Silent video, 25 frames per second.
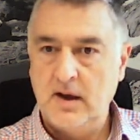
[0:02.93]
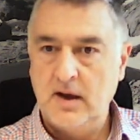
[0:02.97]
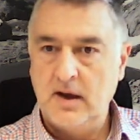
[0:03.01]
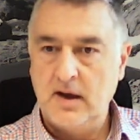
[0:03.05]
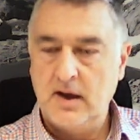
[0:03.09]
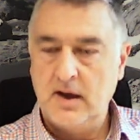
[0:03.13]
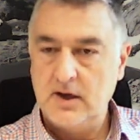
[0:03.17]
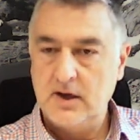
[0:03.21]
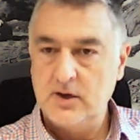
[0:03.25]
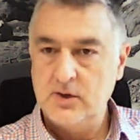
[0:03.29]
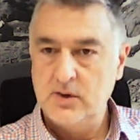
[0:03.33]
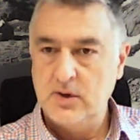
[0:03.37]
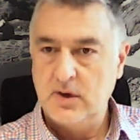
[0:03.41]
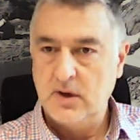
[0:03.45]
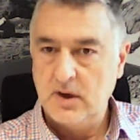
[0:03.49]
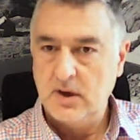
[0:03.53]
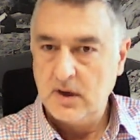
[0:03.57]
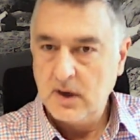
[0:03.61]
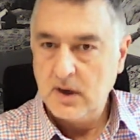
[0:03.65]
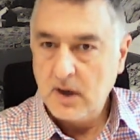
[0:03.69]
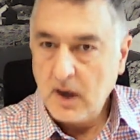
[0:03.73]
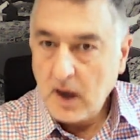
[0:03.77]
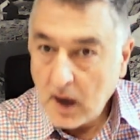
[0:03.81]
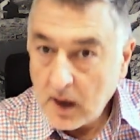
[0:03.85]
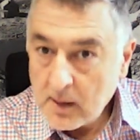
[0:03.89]
Hello,
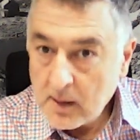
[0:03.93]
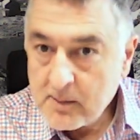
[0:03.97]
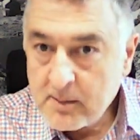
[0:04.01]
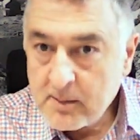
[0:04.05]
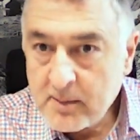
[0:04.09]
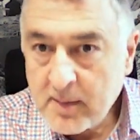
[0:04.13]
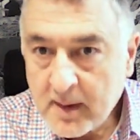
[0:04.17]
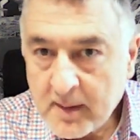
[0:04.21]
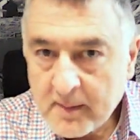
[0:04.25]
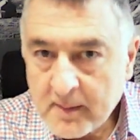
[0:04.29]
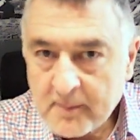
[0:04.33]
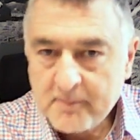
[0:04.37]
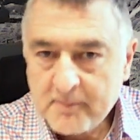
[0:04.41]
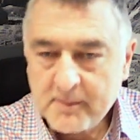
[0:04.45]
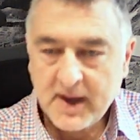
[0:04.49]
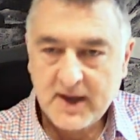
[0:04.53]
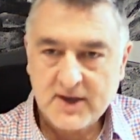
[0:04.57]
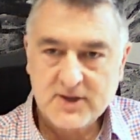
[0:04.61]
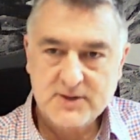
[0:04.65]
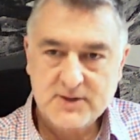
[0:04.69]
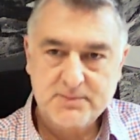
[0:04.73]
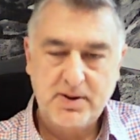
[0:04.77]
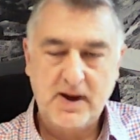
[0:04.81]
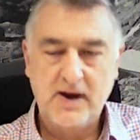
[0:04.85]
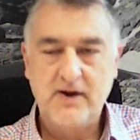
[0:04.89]
I'm
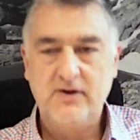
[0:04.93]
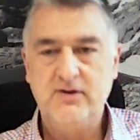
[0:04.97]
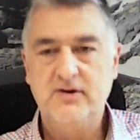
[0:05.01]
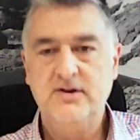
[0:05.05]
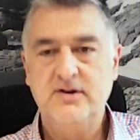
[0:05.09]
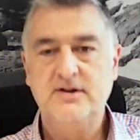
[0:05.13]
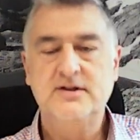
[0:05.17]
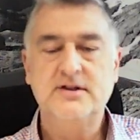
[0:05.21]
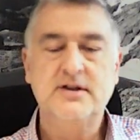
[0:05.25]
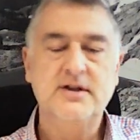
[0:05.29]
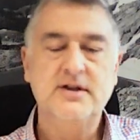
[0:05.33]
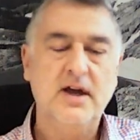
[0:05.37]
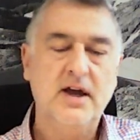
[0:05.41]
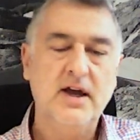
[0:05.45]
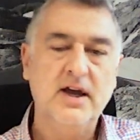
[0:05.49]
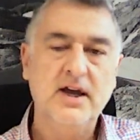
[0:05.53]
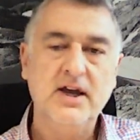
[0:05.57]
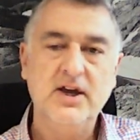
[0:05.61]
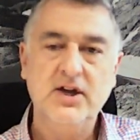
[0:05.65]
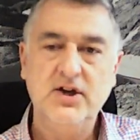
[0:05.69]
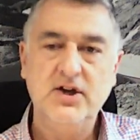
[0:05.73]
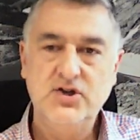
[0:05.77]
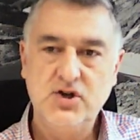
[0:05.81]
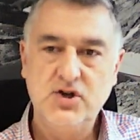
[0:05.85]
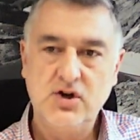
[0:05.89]
Matt Parrott, a
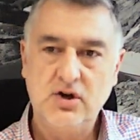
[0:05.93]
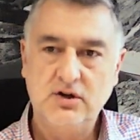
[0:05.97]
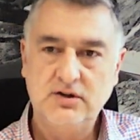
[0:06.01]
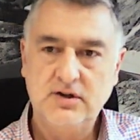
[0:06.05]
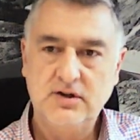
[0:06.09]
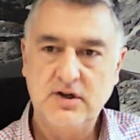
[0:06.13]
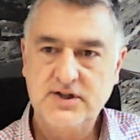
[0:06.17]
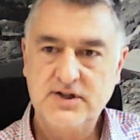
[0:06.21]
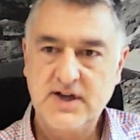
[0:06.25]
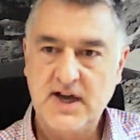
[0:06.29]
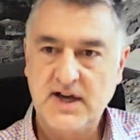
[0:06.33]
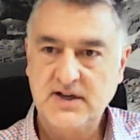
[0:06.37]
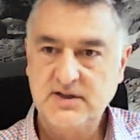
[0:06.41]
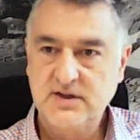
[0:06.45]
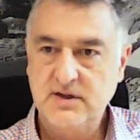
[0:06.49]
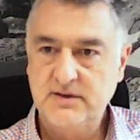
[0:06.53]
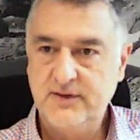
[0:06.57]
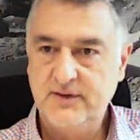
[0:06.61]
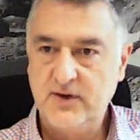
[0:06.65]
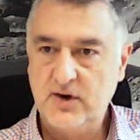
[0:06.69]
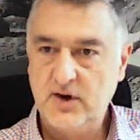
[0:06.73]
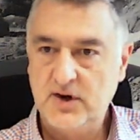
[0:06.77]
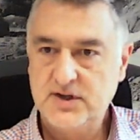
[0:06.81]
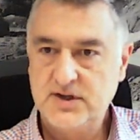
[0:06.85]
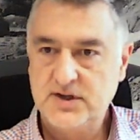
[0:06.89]
Chartered Tax
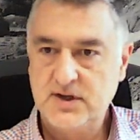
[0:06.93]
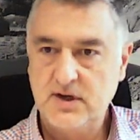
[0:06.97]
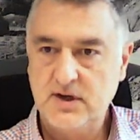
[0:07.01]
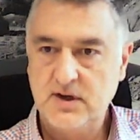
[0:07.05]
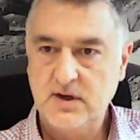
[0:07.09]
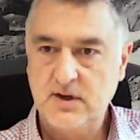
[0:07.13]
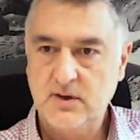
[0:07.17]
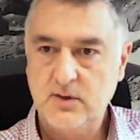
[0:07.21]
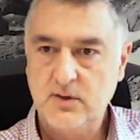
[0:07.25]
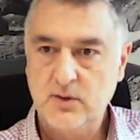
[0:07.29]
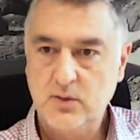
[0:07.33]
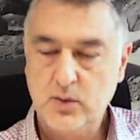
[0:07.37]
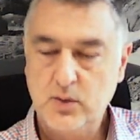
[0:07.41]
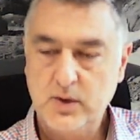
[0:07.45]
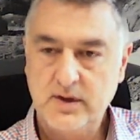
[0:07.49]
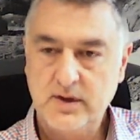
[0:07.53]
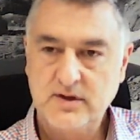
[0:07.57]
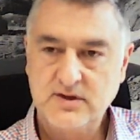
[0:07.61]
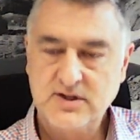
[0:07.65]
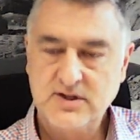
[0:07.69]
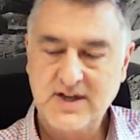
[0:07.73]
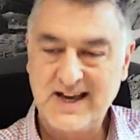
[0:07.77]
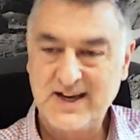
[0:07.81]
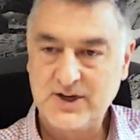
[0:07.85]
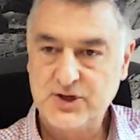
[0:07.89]
Advisor with
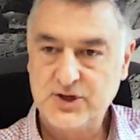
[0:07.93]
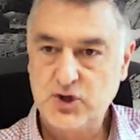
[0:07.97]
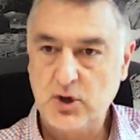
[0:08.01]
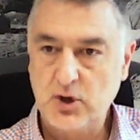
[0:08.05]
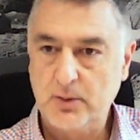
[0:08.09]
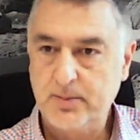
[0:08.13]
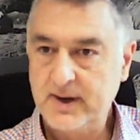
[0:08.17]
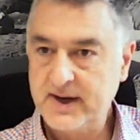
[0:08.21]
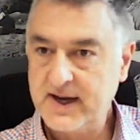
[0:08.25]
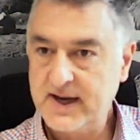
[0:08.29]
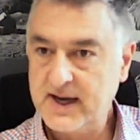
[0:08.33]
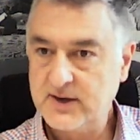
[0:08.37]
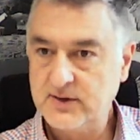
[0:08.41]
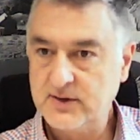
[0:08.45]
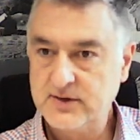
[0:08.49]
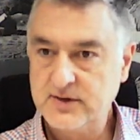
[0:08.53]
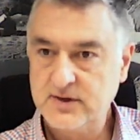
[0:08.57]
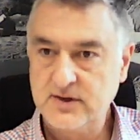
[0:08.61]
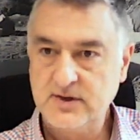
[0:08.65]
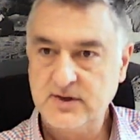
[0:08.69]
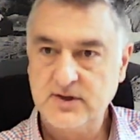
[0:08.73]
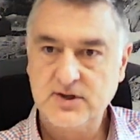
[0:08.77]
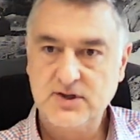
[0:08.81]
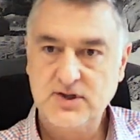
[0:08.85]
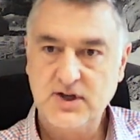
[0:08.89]
Tax Shop
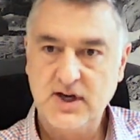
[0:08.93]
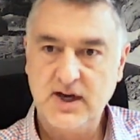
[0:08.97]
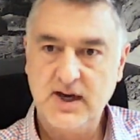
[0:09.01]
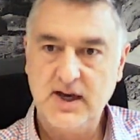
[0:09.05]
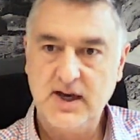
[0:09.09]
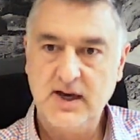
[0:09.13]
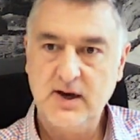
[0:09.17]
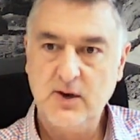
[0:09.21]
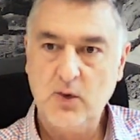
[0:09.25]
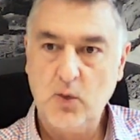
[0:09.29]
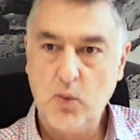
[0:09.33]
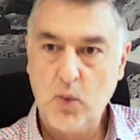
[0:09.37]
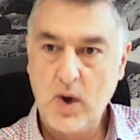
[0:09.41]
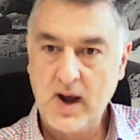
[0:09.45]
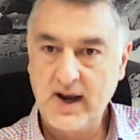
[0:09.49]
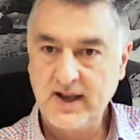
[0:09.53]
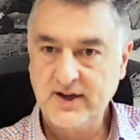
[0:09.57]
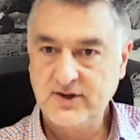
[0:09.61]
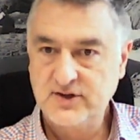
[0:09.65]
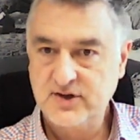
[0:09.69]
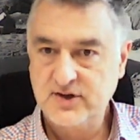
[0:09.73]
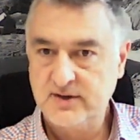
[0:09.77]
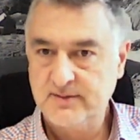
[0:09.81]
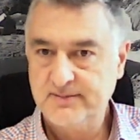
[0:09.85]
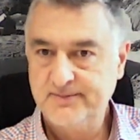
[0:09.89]
Accountants in
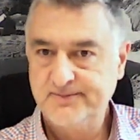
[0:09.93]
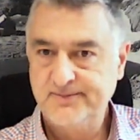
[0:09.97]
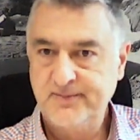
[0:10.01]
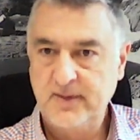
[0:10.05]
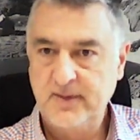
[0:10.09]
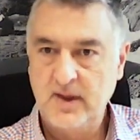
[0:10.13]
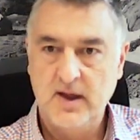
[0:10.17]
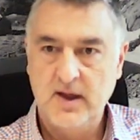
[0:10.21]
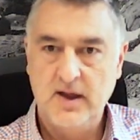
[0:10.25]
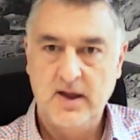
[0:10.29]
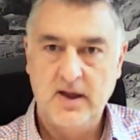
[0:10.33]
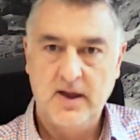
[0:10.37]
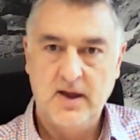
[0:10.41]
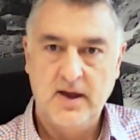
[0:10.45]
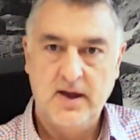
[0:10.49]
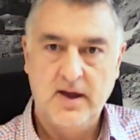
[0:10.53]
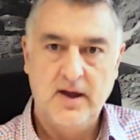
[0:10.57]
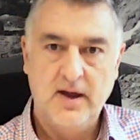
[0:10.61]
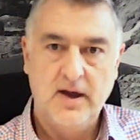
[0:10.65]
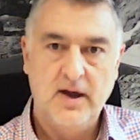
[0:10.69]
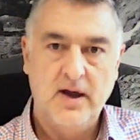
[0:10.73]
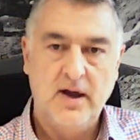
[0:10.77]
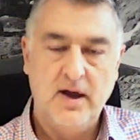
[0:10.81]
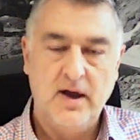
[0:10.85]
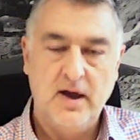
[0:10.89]
Wellington.
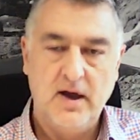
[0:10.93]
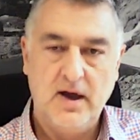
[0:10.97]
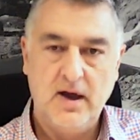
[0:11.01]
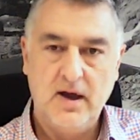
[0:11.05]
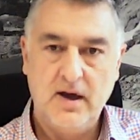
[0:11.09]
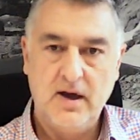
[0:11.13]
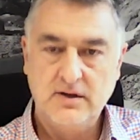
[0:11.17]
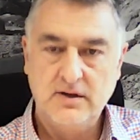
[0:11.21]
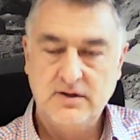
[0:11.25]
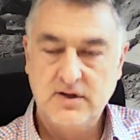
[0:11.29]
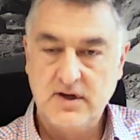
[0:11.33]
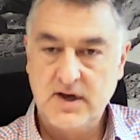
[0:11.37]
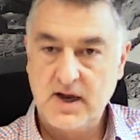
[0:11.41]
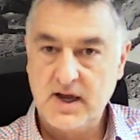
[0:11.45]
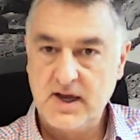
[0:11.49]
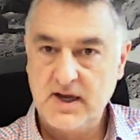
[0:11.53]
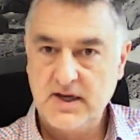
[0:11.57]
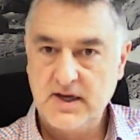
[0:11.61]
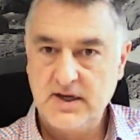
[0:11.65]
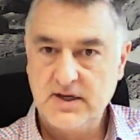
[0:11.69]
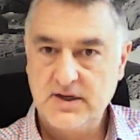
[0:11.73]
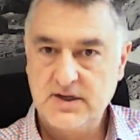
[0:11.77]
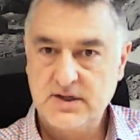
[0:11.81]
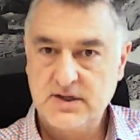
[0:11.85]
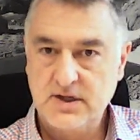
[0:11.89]

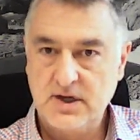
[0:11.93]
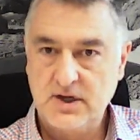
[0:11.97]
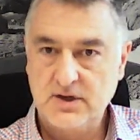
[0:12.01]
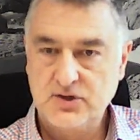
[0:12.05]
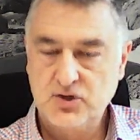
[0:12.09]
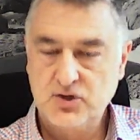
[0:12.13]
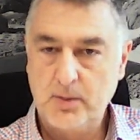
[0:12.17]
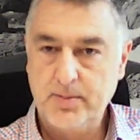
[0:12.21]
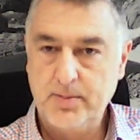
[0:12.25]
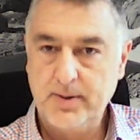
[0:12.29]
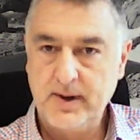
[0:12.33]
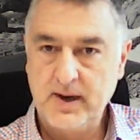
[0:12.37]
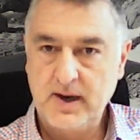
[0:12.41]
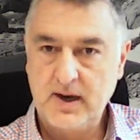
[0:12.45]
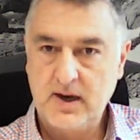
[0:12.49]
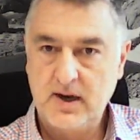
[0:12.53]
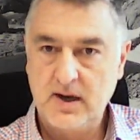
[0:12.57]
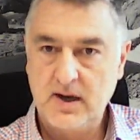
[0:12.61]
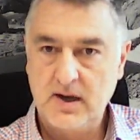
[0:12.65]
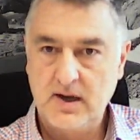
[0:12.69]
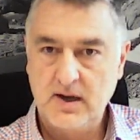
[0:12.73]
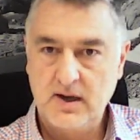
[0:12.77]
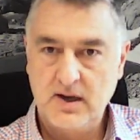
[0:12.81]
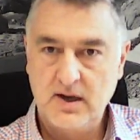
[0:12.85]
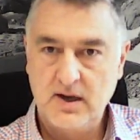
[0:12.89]
Today's topic,
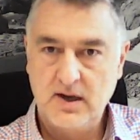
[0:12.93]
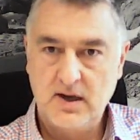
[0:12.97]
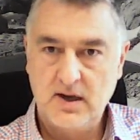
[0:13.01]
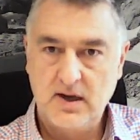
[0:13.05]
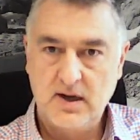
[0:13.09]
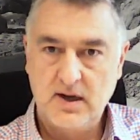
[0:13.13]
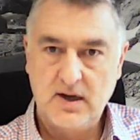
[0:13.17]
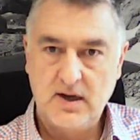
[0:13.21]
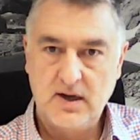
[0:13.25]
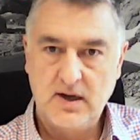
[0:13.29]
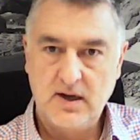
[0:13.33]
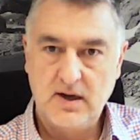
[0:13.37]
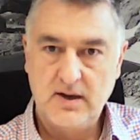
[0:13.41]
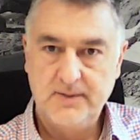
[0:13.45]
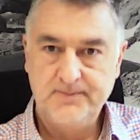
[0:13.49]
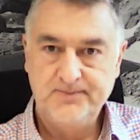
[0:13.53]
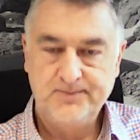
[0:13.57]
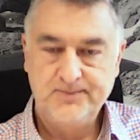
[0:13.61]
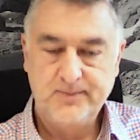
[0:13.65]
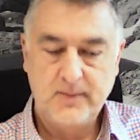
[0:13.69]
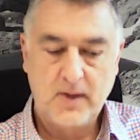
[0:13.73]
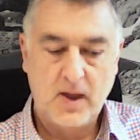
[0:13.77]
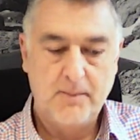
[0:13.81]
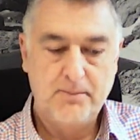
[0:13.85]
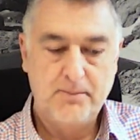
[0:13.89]

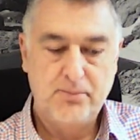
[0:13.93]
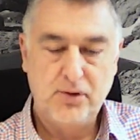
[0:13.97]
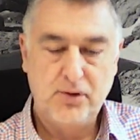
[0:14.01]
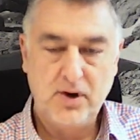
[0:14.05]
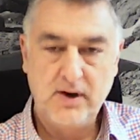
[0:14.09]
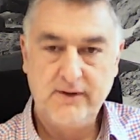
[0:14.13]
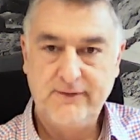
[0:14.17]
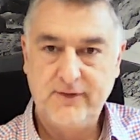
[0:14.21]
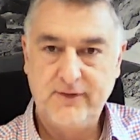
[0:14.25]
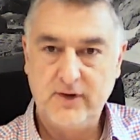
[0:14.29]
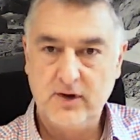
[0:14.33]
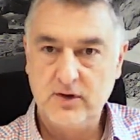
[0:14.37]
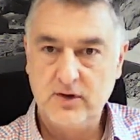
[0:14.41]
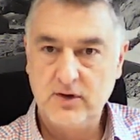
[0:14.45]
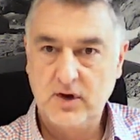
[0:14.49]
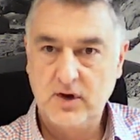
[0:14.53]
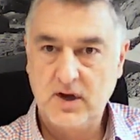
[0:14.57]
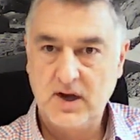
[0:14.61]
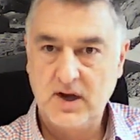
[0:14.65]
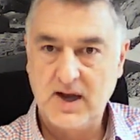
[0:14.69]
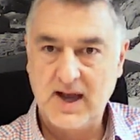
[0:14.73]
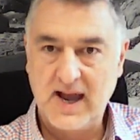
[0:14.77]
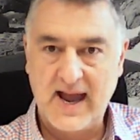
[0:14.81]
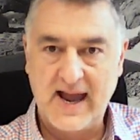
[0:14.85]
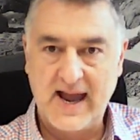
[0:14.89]
a brief
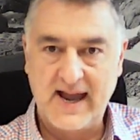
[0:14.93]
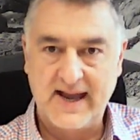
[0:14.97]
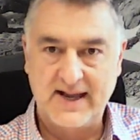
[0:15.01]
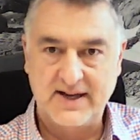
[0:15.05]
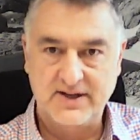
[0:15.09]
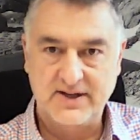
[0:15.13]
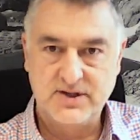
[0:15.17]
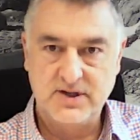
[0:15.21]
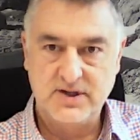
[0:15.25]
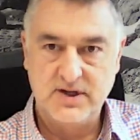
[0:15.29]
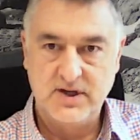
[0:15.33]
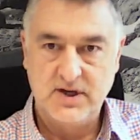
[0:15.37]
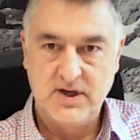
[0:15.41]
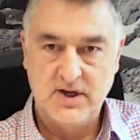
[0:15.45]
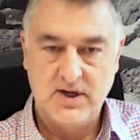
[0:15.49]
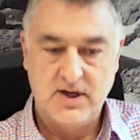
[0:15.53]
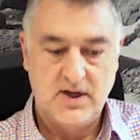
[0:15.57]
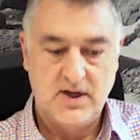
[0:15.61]
look at